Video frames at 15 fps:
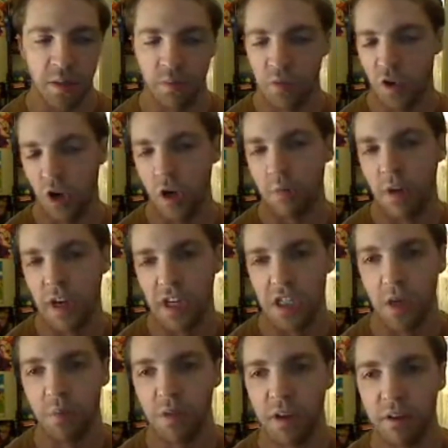I'm trying to make
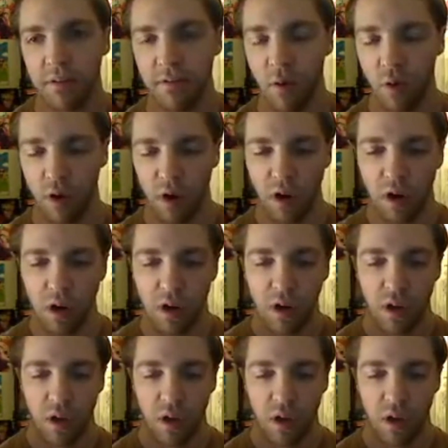something for